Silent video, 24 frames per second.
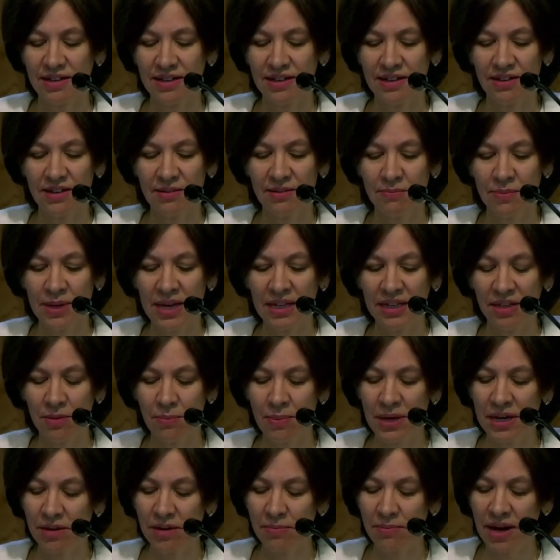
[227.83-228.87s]
With this
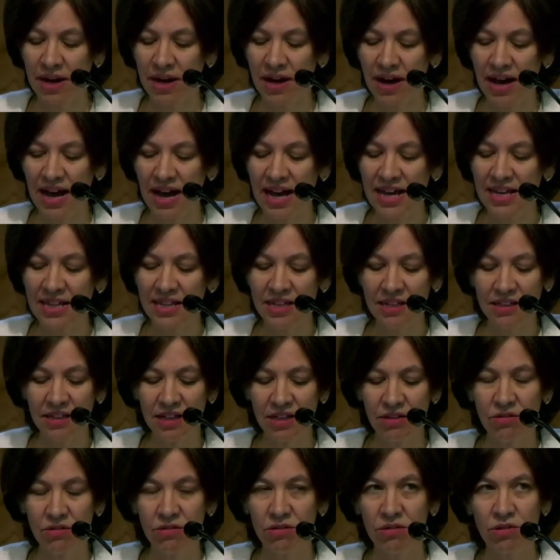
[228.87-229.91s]
author, Beate
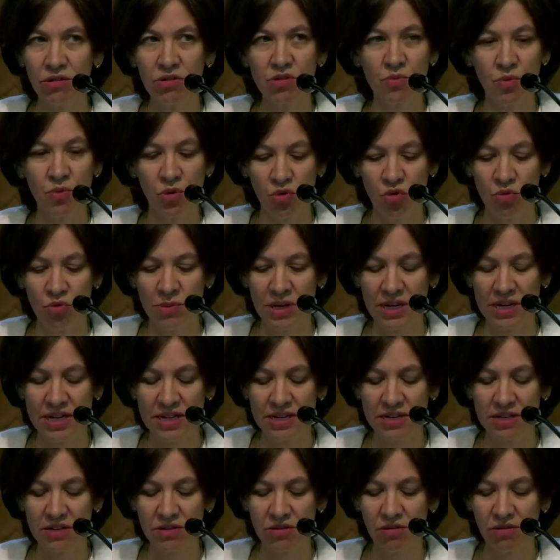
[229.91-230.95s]
Beckmann,
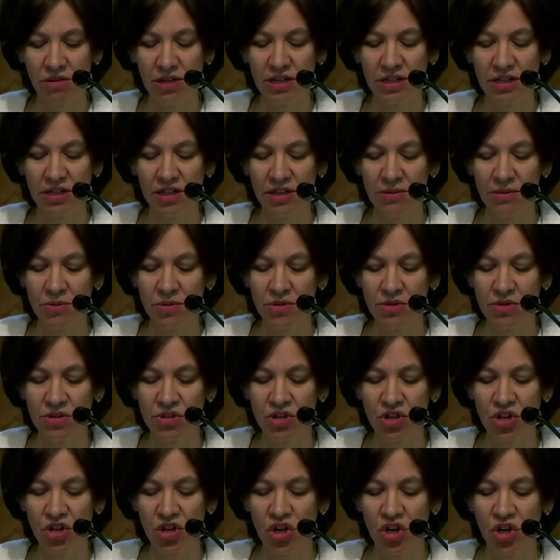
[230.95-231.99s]
she has edited a couple
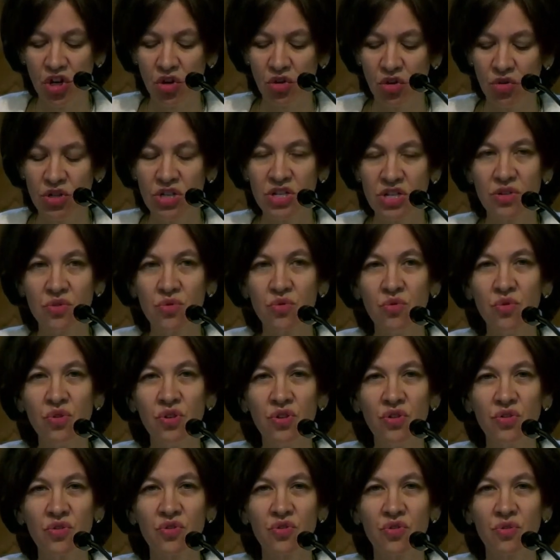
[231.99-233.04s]
of collective
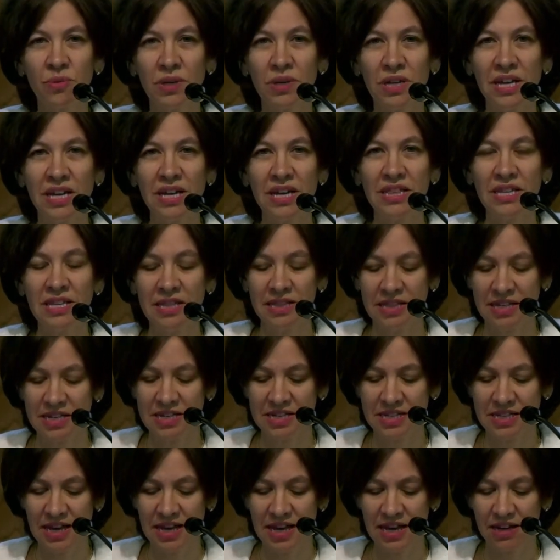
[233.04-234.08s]
volumes with
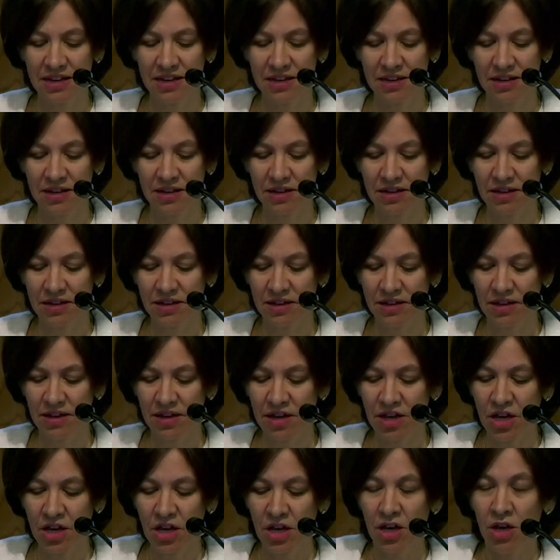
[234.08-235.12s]
studies on
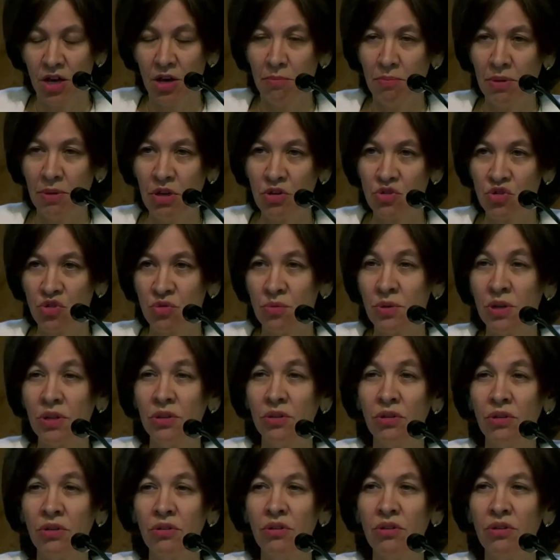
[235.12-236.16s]
Wittgenstein.
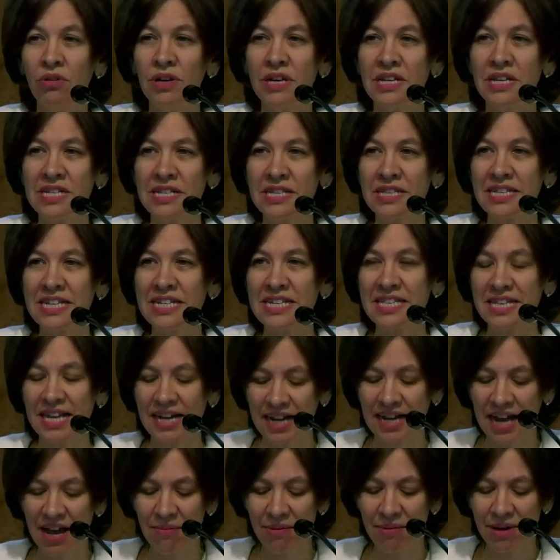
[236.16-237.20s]
But above
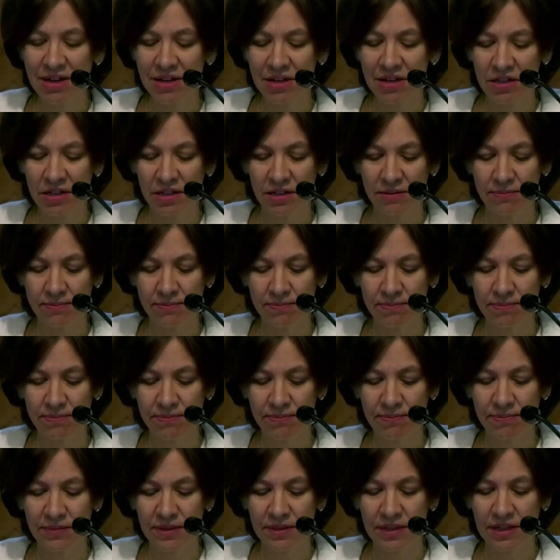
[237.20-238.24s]
all,
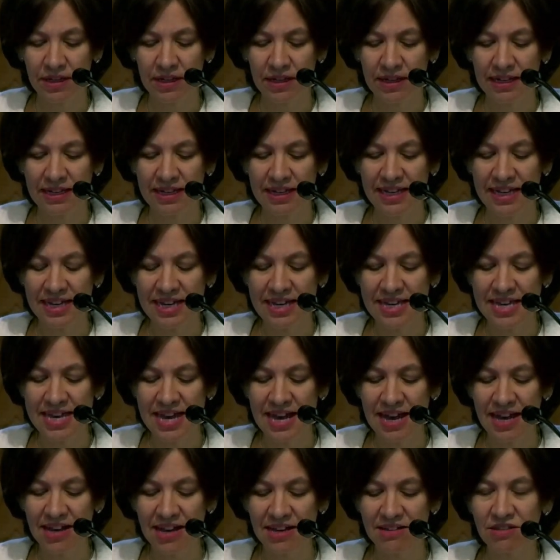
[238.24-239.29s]
it's
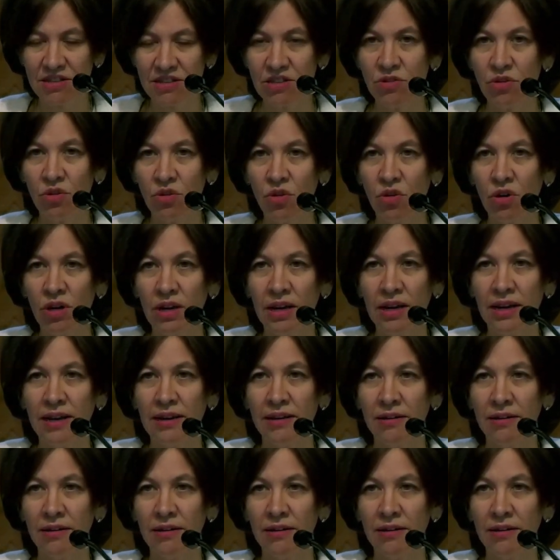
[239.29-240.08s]
remarkable that she